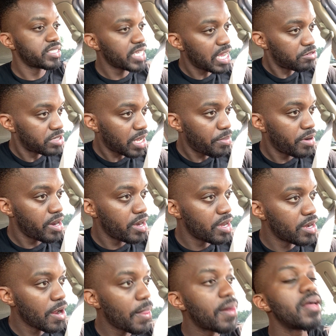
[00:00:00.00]
sandwiches I put in
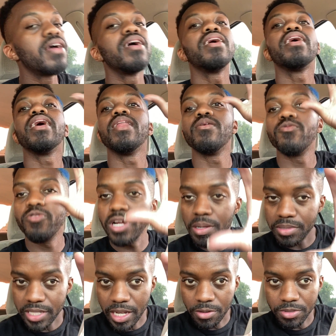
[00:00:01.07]
there, and them rib
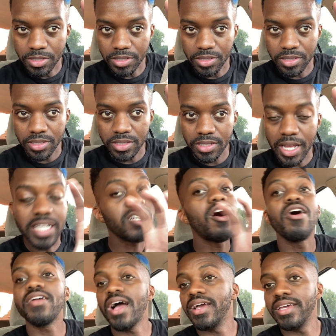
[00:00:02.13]
sandwiches. That's
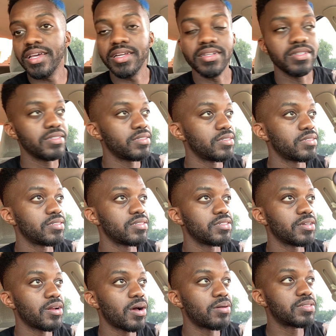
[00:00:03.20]
all y'all getting.
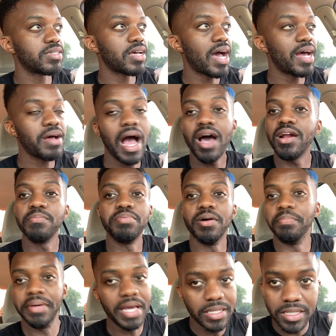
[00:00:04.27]
You know what I'm saying? I, I done put
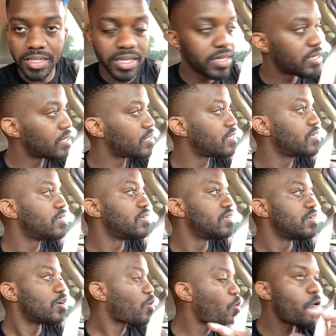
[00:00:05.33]
pizza in there,
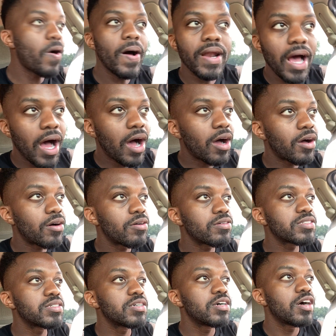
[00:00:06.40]
corn
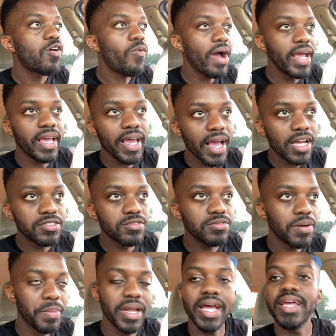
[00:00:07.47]
dogs, White Castle. I
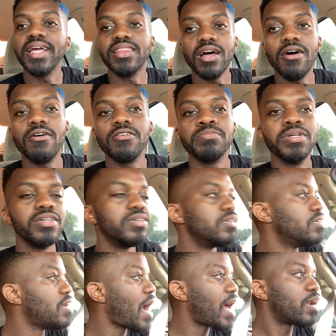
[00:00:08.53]
mean, they eat those, but
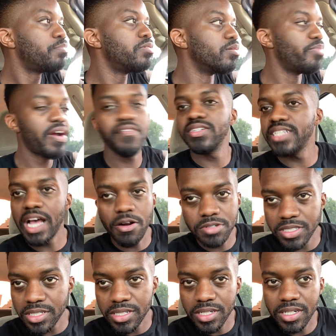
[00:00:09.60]
I done put breakfast sandwiches
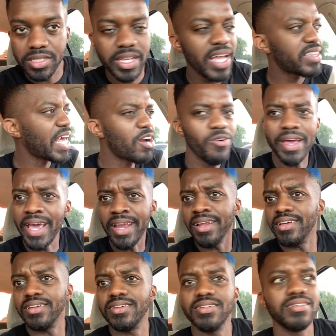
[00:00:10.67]
in there. They, they don't eat
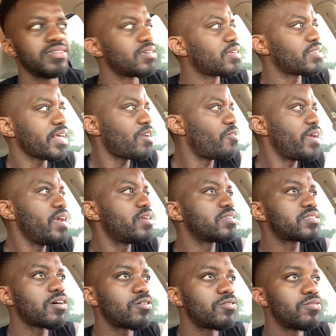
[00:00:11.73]
it. They don't eat it.
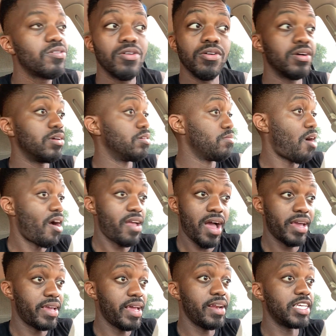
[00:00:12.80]
So all y'all
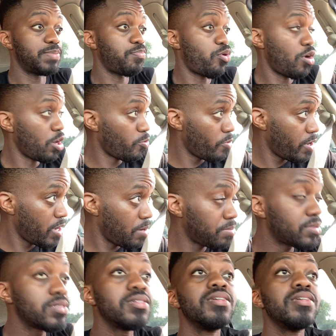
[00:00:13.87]
getting is pork ribs